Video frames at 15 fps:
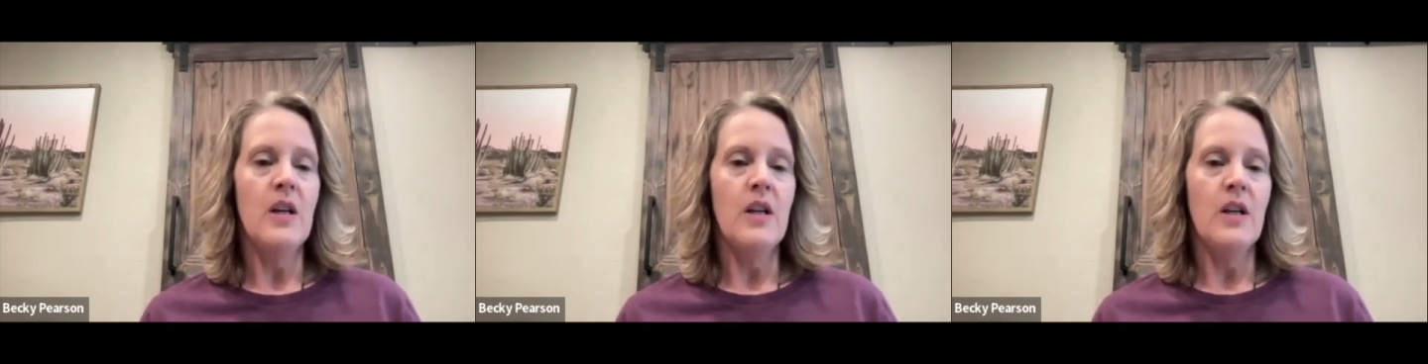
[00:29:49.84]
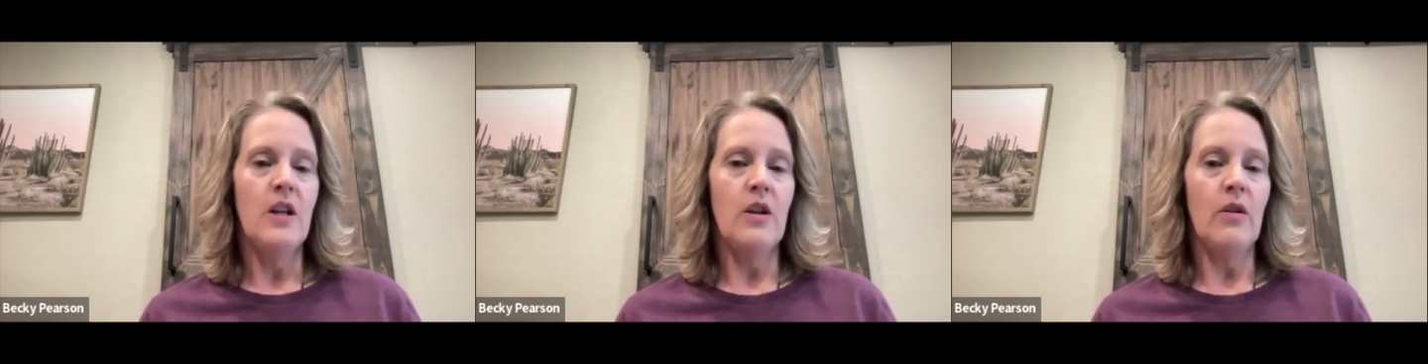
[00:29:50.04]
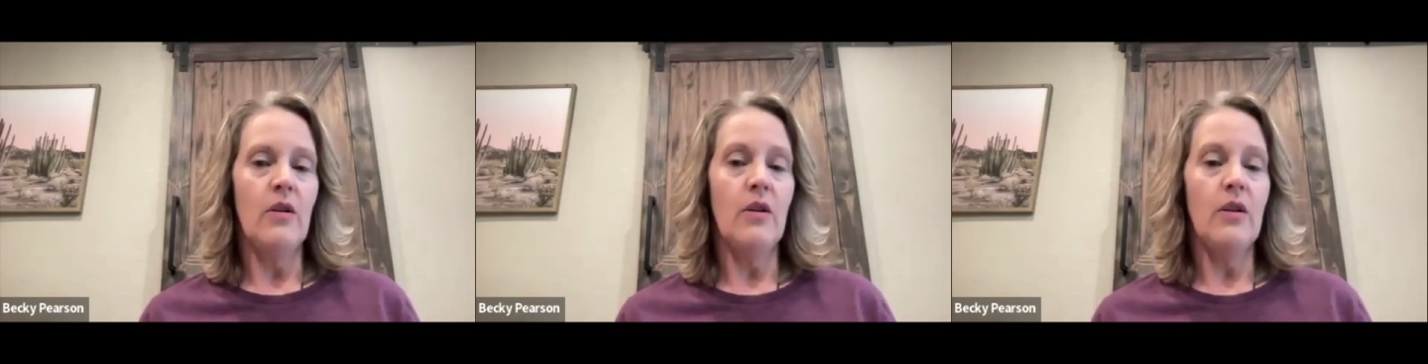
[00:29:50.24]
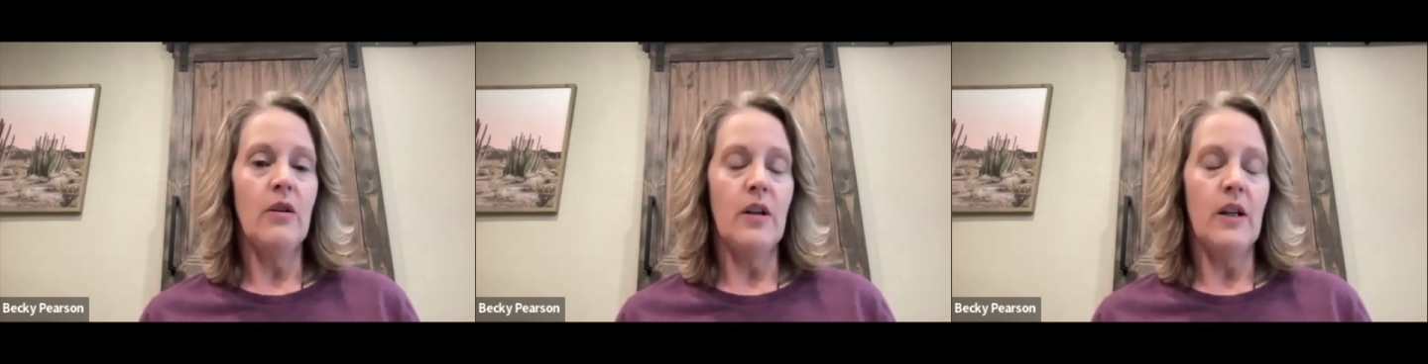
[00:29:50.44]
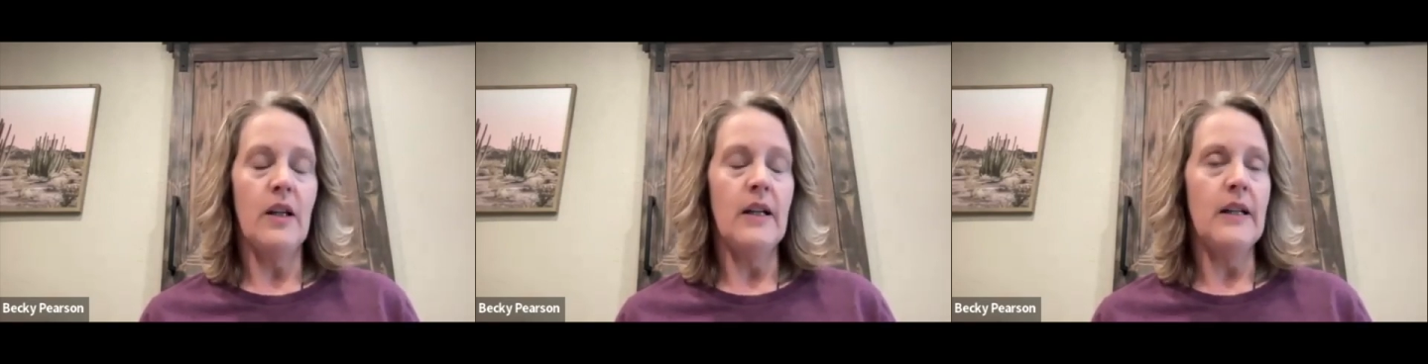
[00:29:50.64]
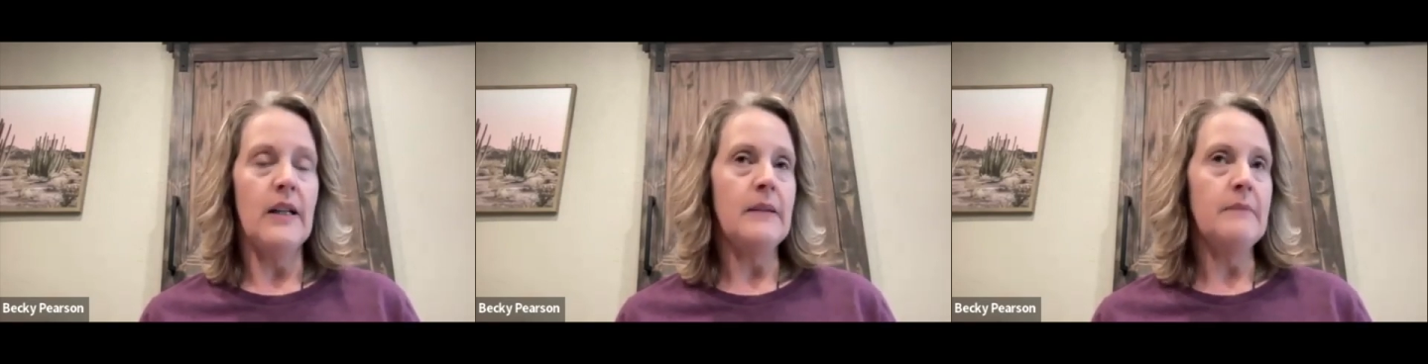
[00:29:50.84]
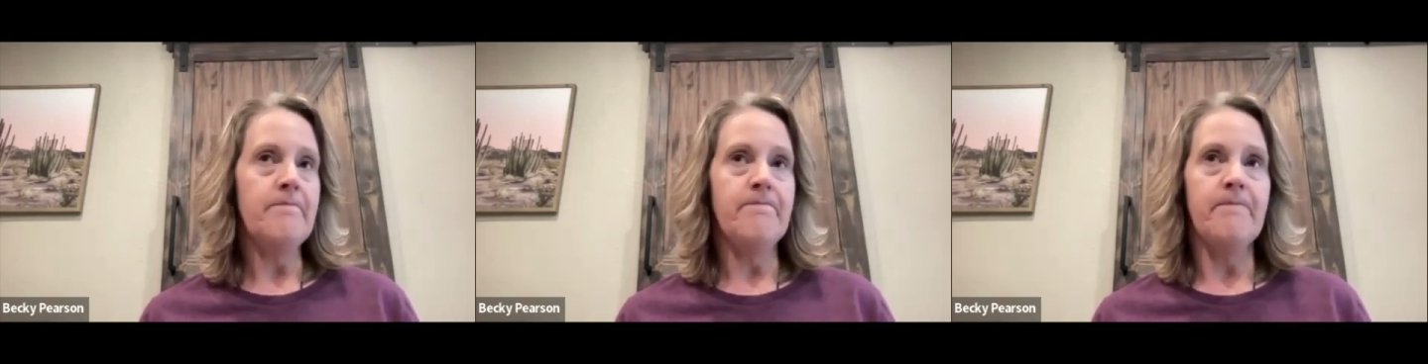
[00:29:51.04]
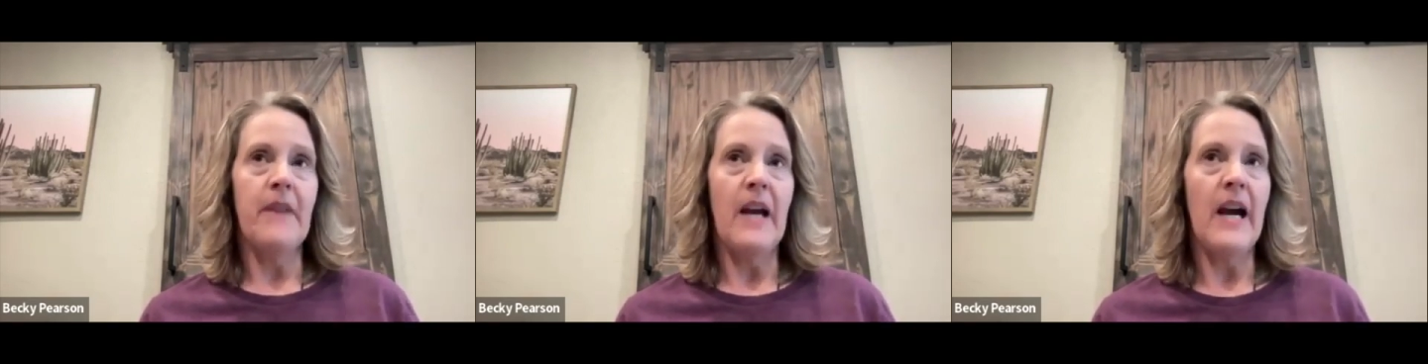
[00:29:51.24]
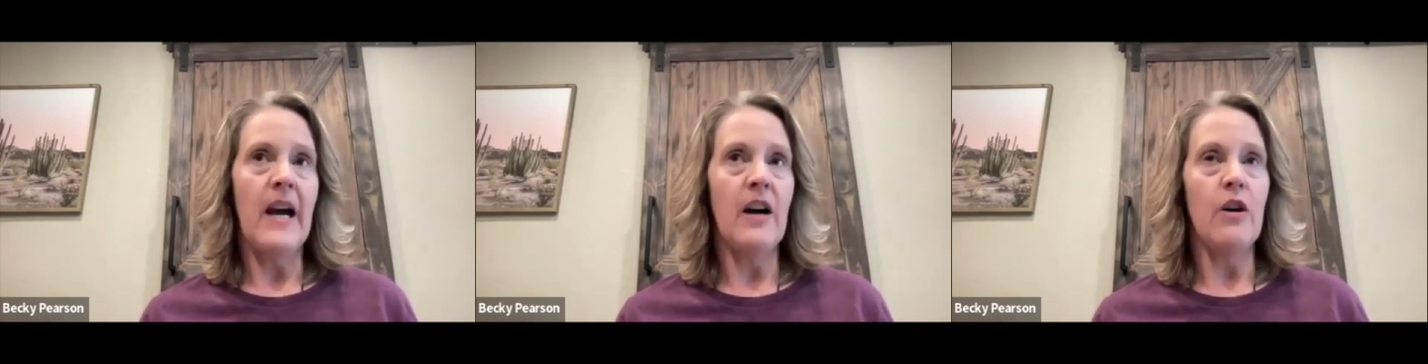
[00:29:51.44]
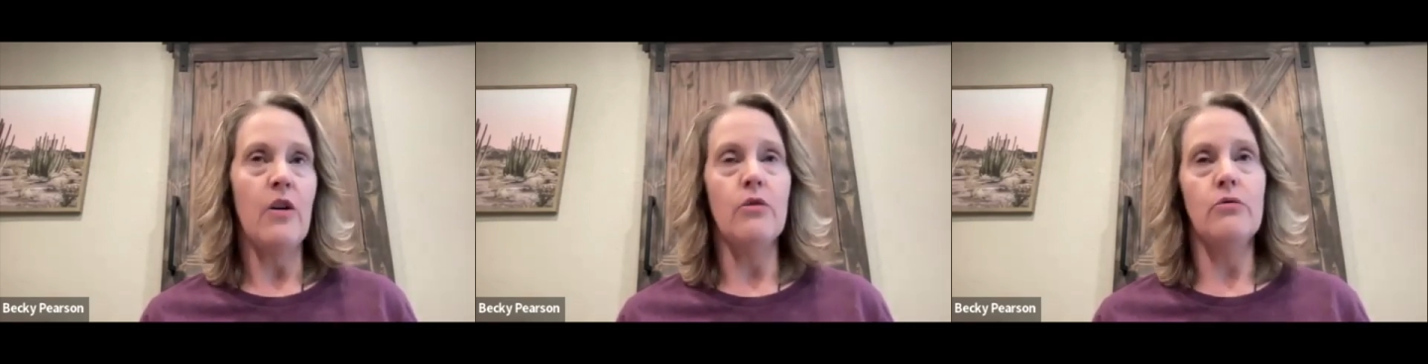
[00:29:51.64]
you know,
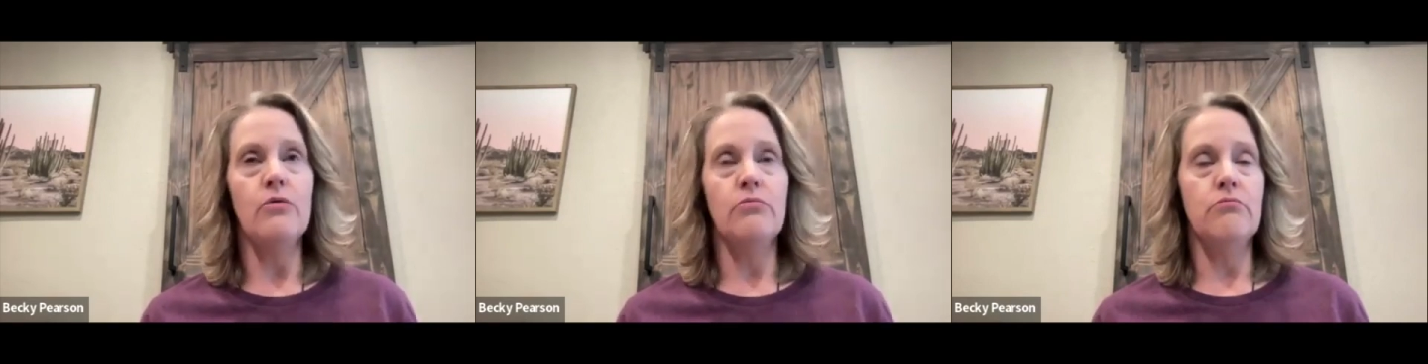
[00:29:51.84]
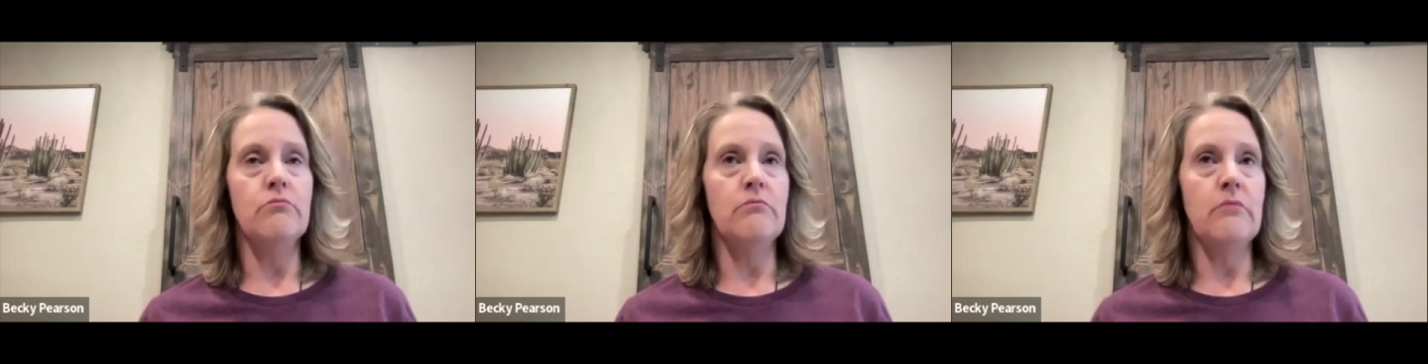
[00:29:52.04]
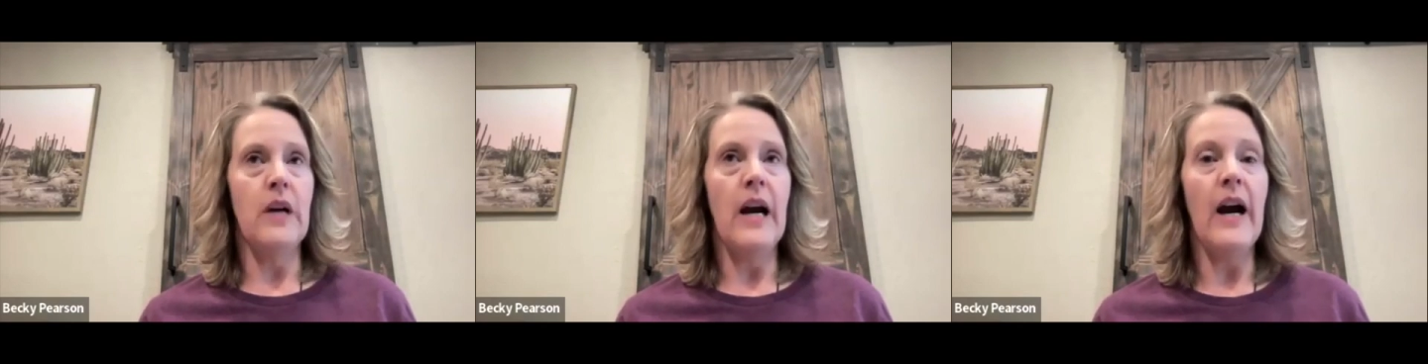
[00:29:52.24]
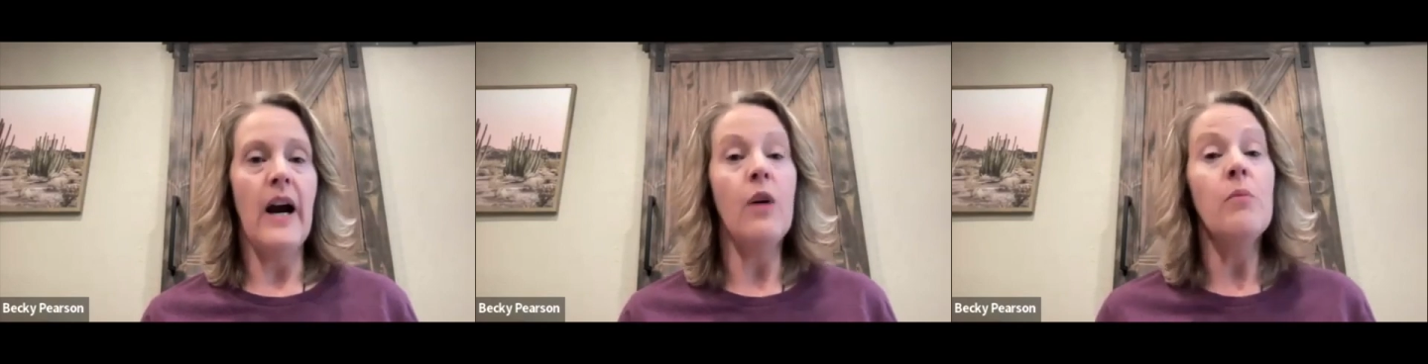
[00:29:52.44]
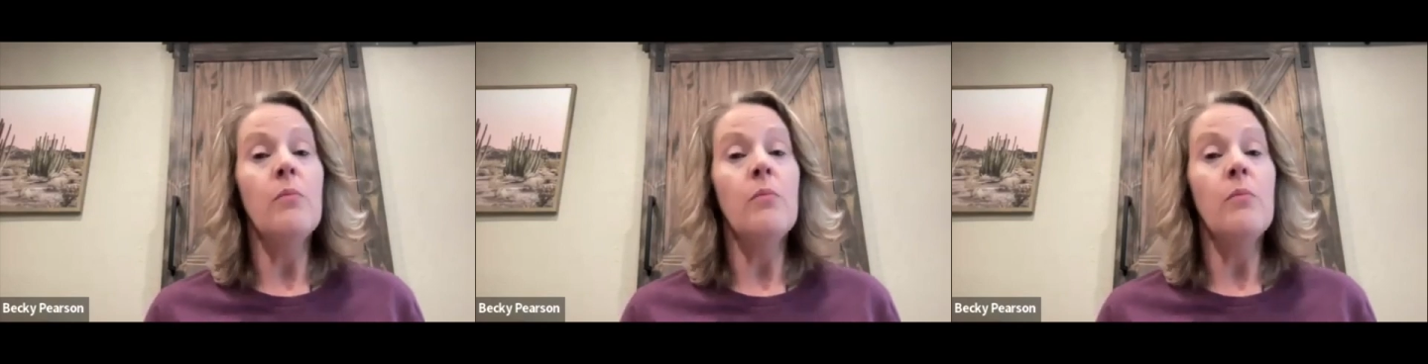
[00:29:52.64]
how